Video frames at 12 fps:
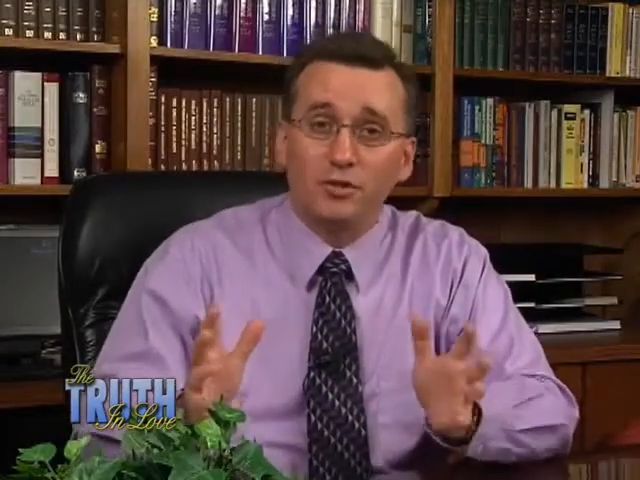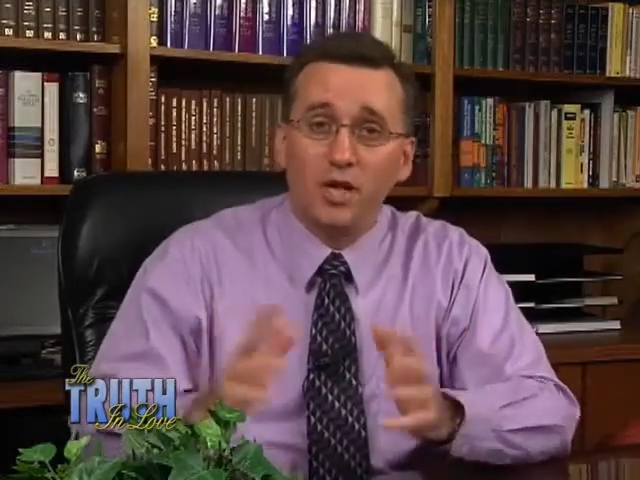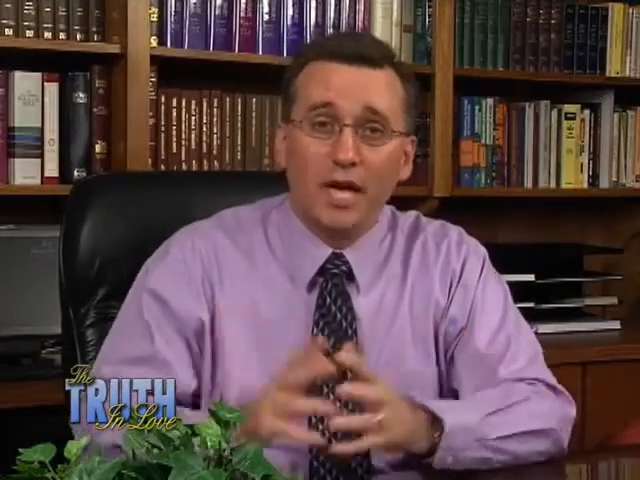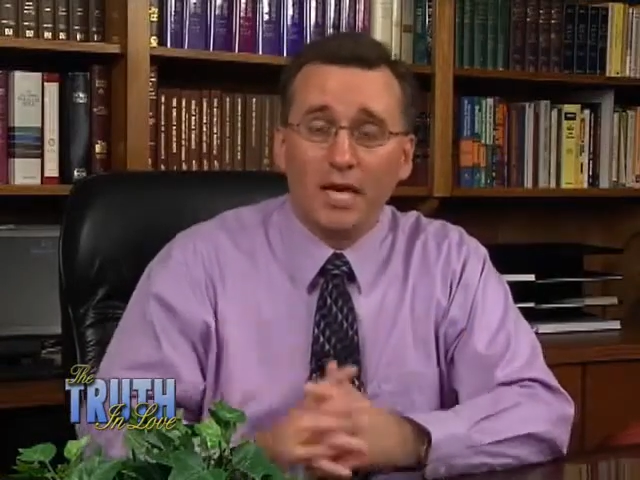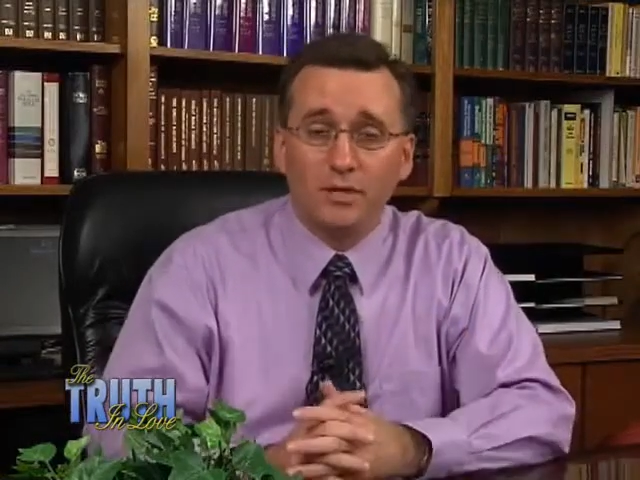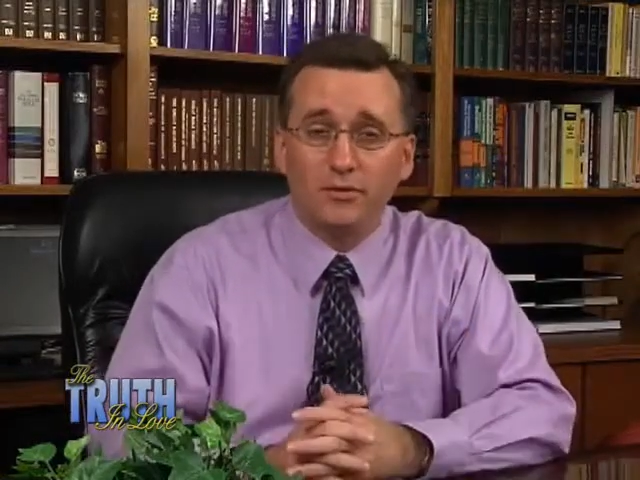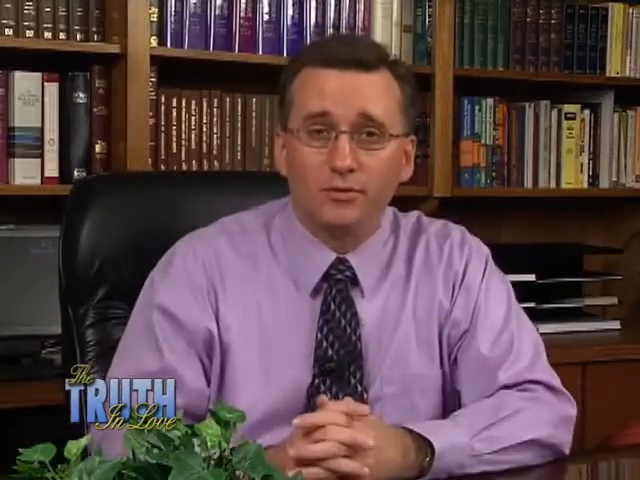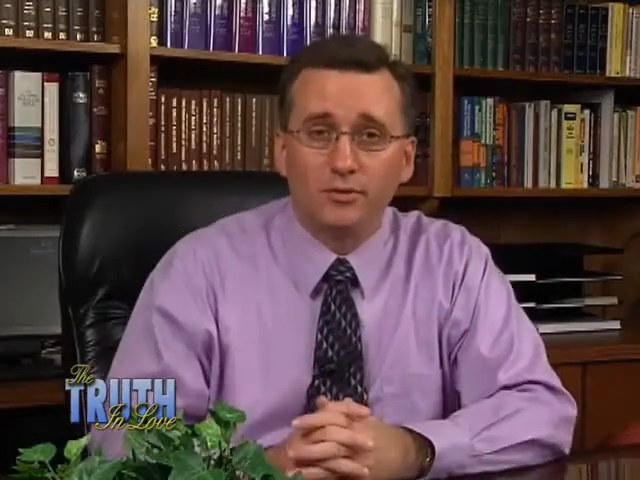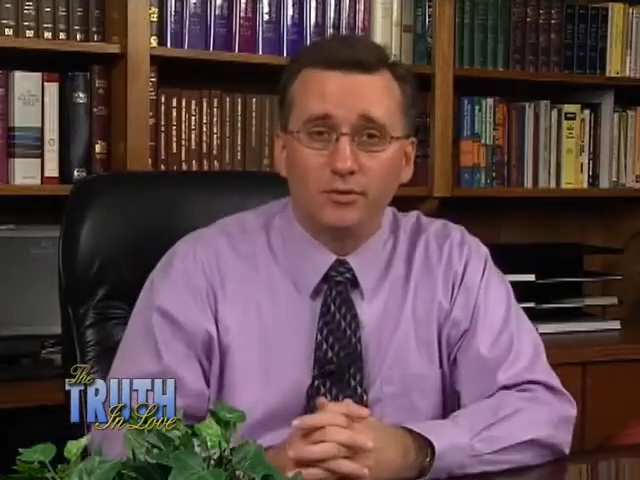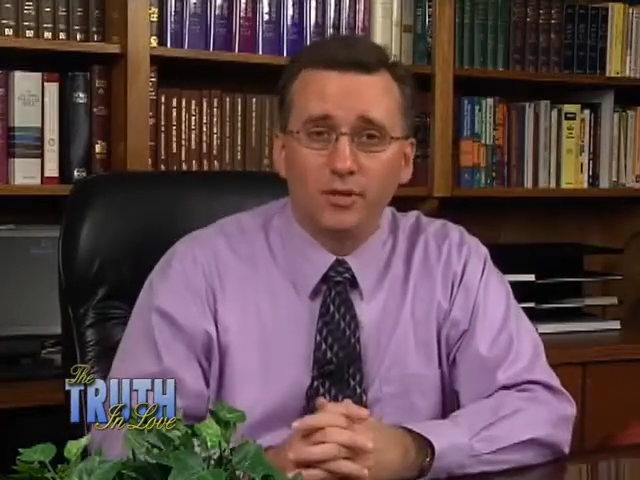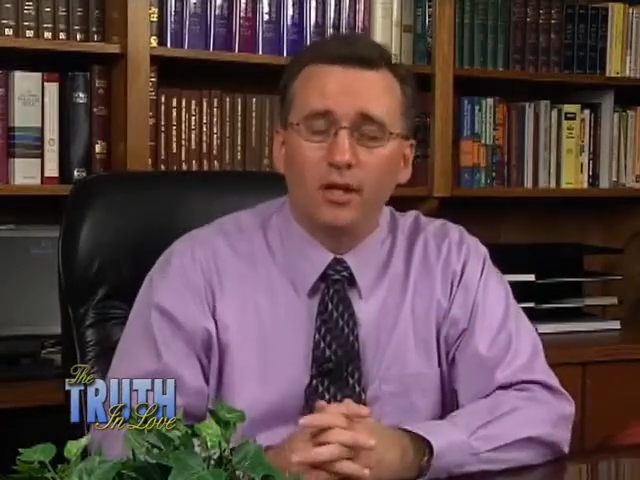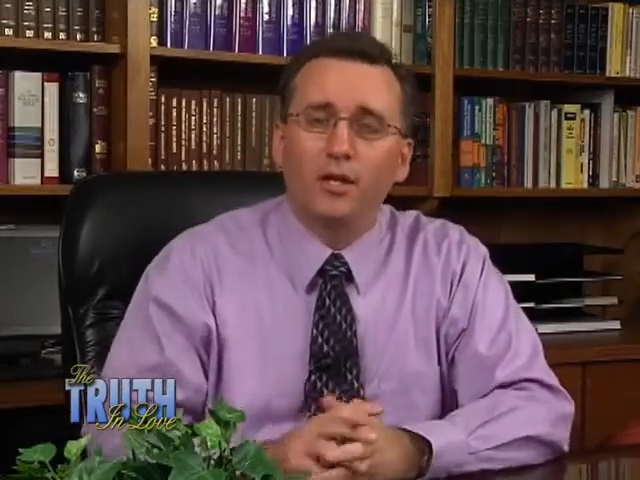
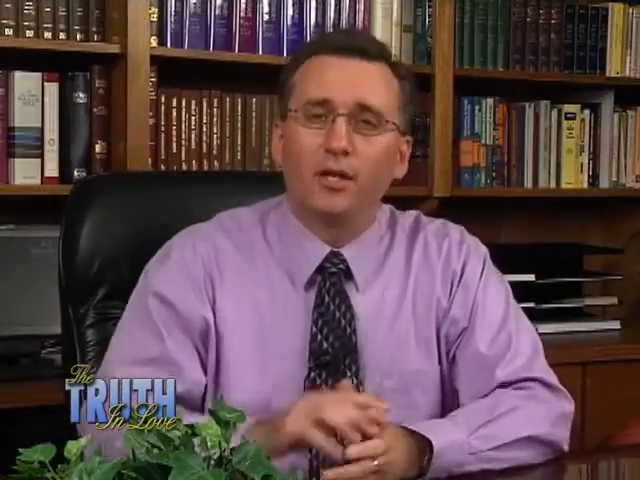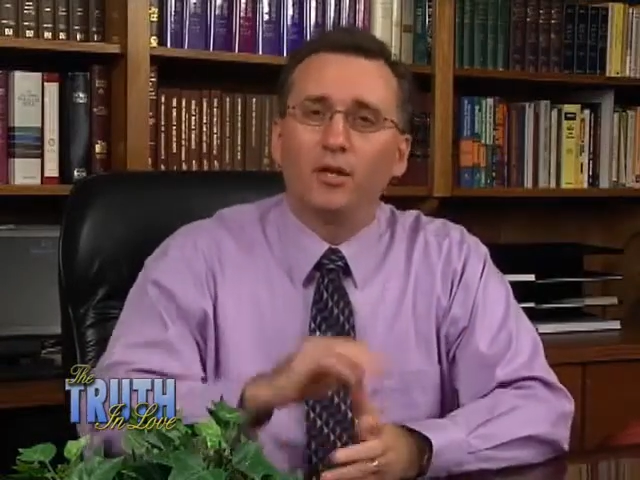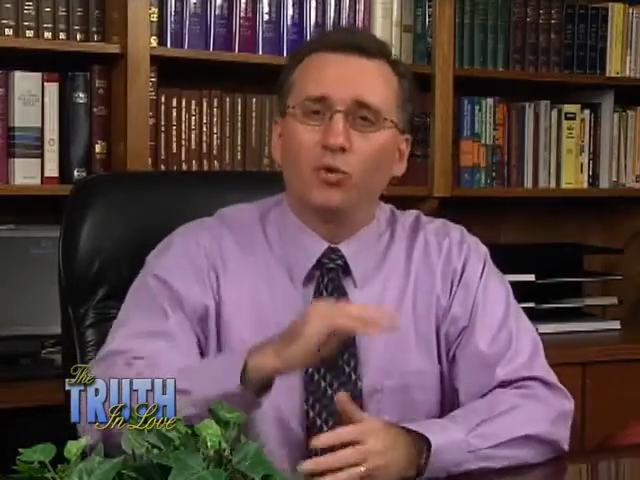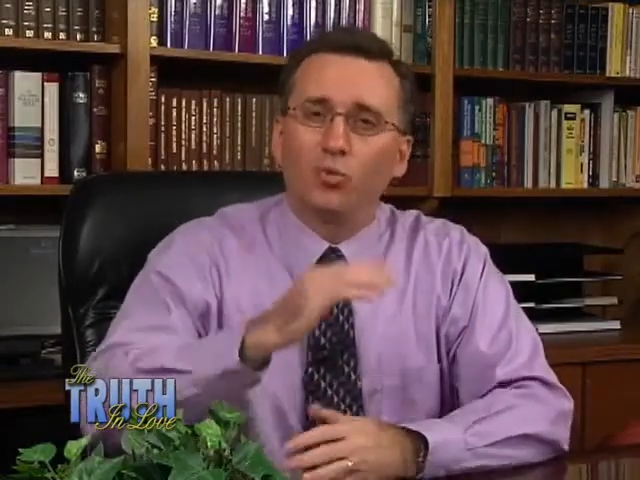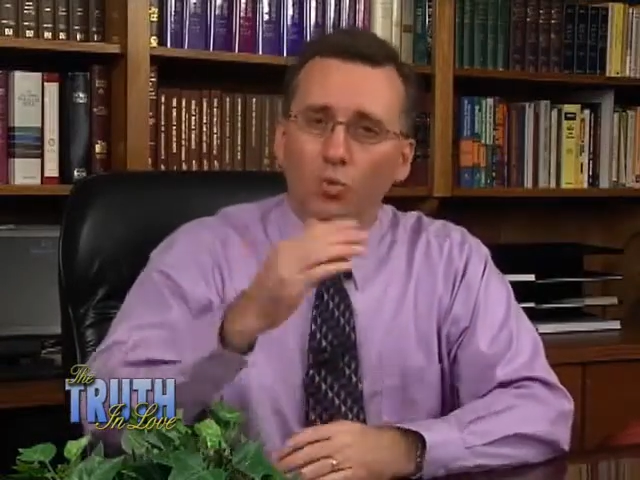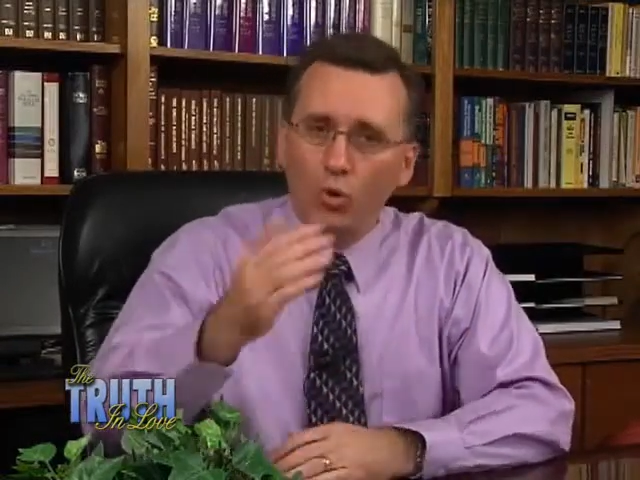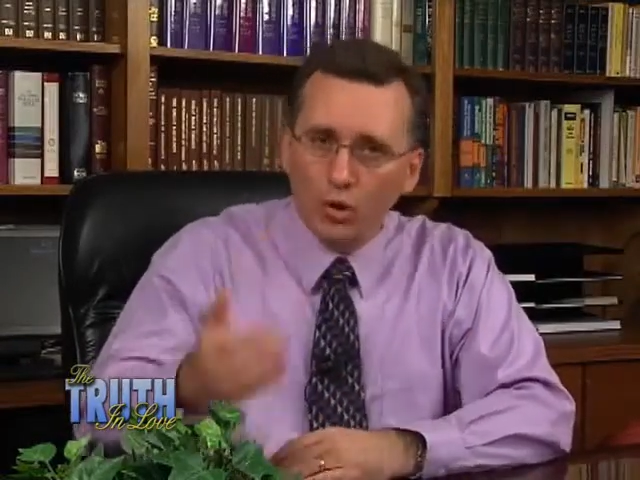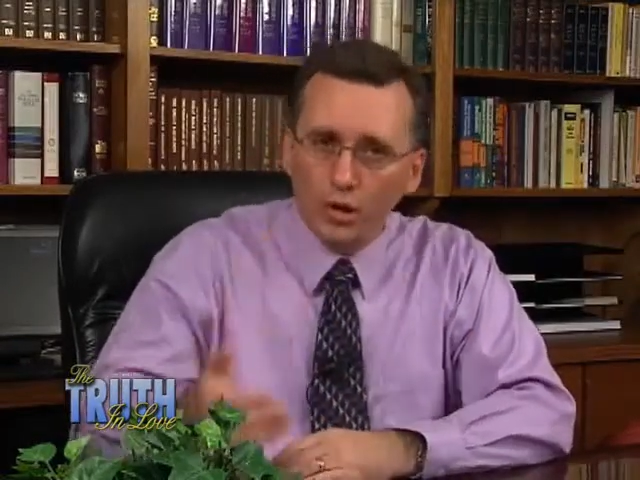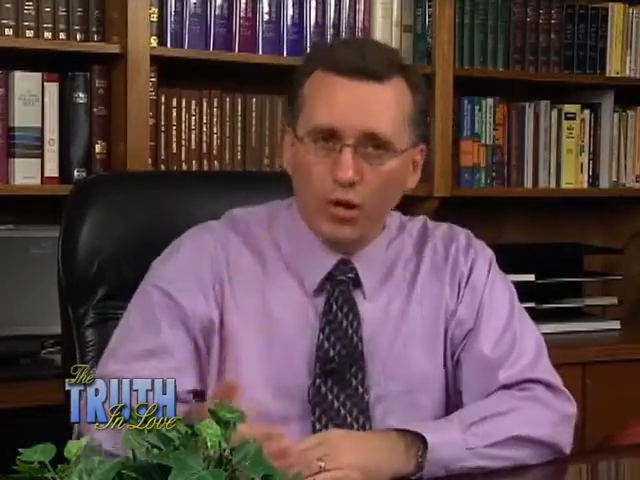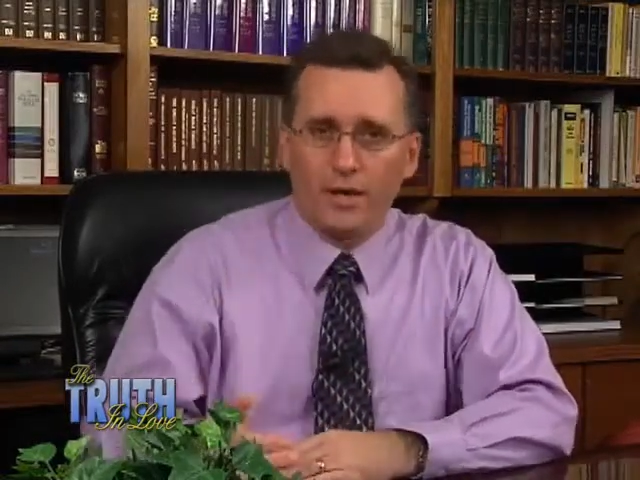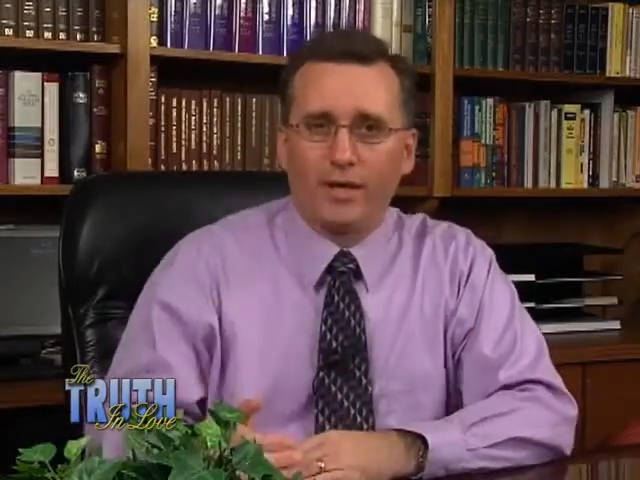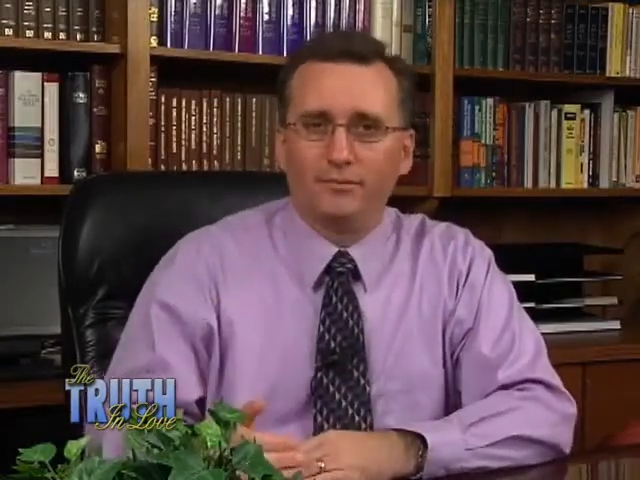changed. Work
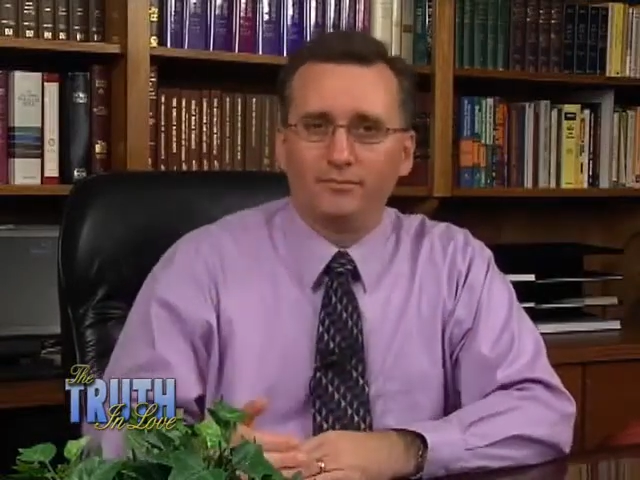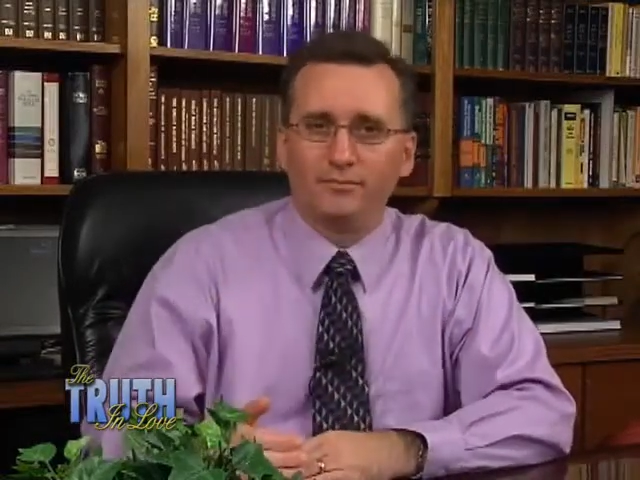on it.